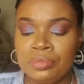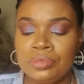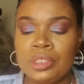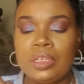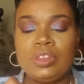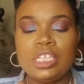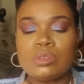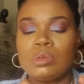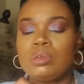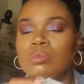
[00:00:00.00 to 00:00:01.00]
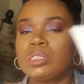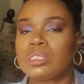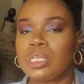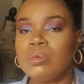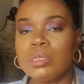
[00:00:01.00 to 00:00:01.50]
This one
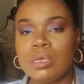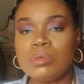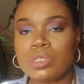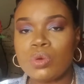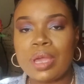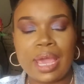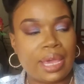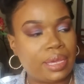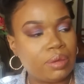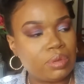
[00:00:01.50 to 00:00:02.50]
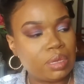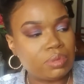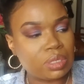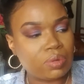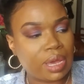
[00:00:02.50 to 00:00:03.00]
was, it was okay. It
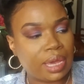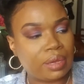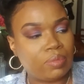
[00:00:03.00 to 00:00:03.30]
was okay.